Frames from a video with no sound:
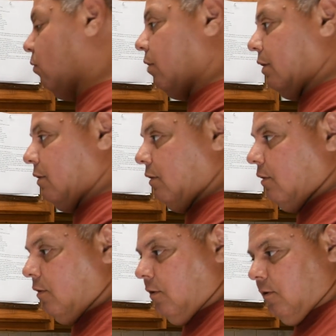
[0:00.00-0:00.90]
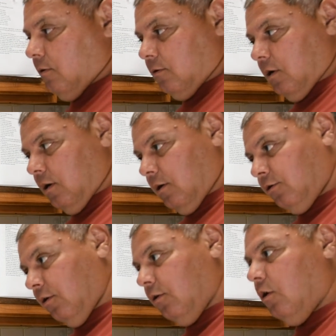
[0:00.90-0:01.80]
water, uh,
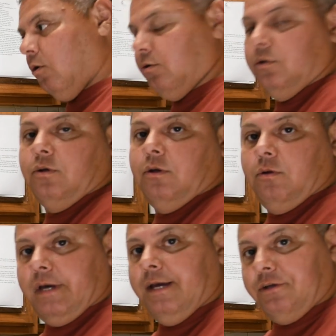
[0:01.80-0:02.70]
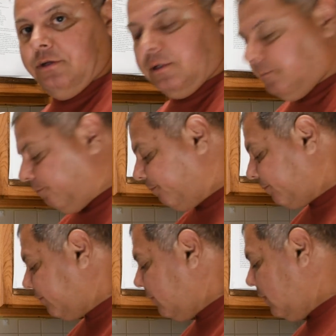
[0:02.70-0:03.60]
certain codes in certain locations.
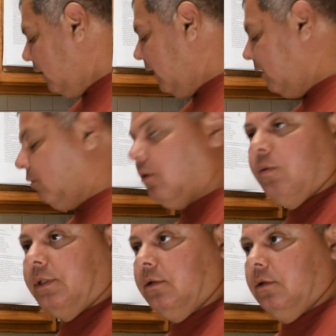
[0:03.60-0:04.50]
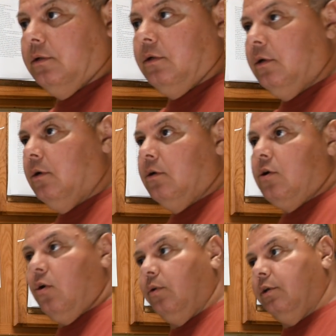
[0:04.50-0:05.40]
Okay, I don't know what the
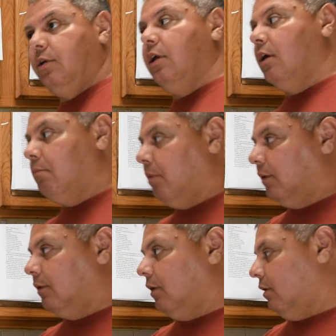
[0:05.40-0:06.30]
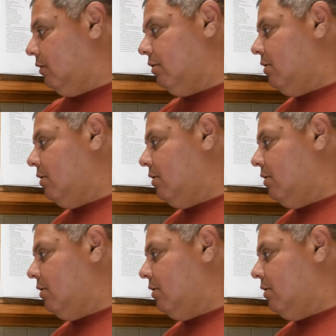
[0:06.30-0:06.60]
code is here, but... Uh,